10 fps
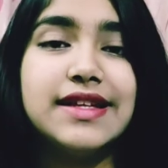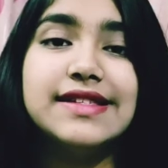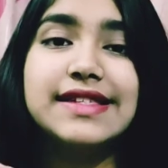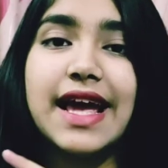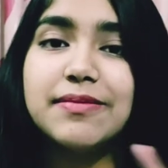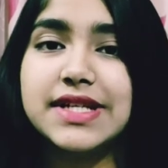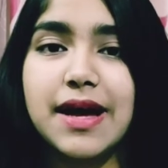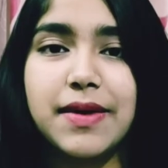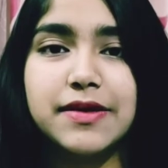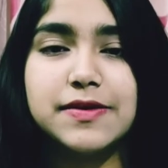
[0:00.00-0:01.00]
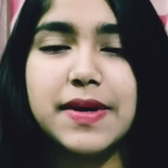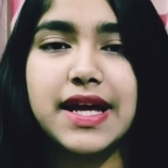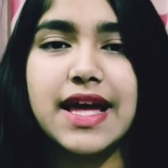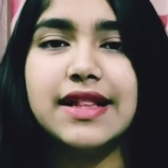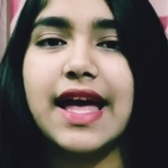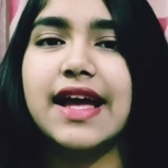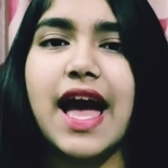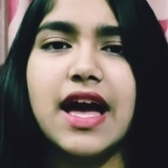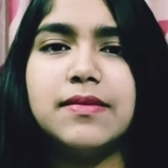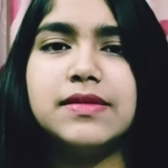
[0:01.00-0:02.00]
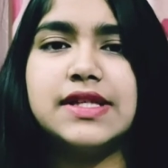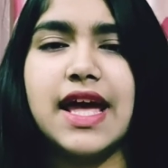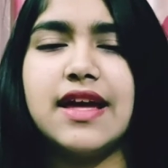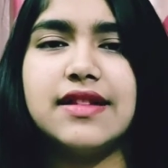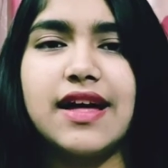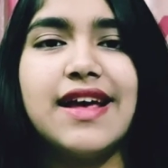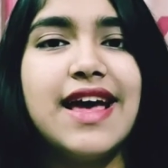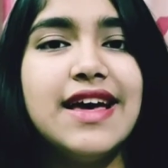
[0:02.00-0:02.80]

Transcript: the same time I'm speaking, like I am saying that